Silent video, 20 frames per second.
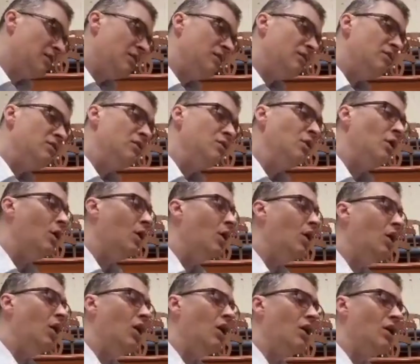
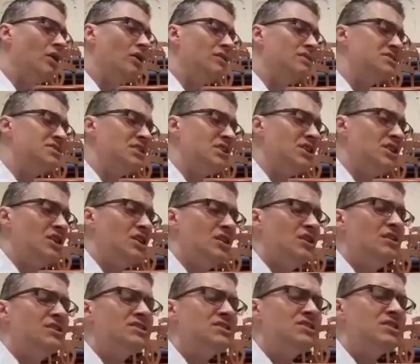Yours
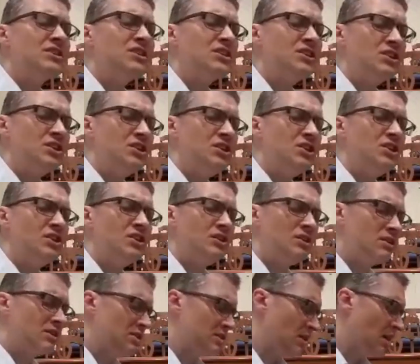is the
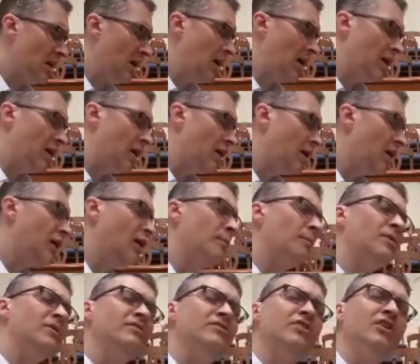
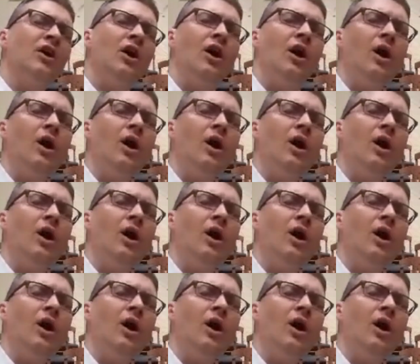kingdom of God.